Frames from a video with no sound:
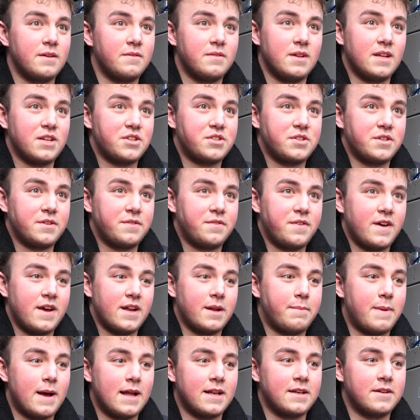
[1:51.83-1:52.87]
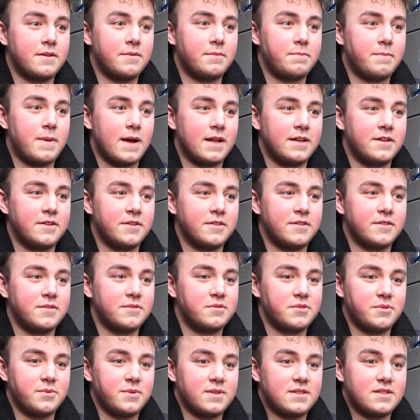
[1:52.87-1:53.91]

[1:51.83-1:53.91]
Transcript: literally fitting a pendant to